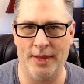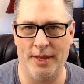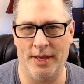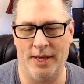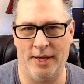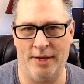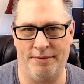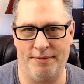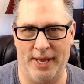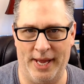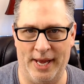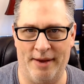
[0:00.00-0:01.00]
If
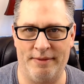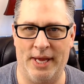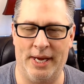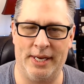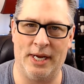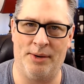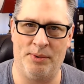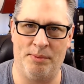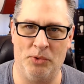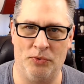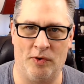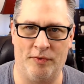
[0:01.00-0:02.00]
they have that, I would
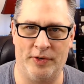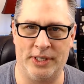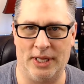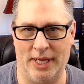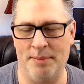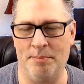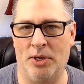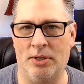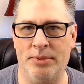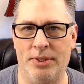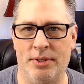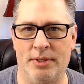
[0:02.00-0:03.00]
move over to light
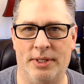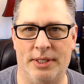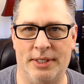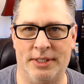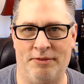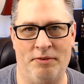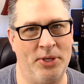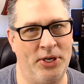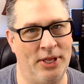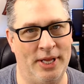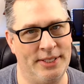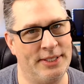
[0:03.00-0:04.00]
bulbs, because everybody
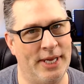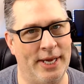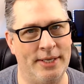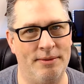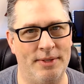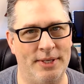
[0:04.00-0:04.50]
likes that.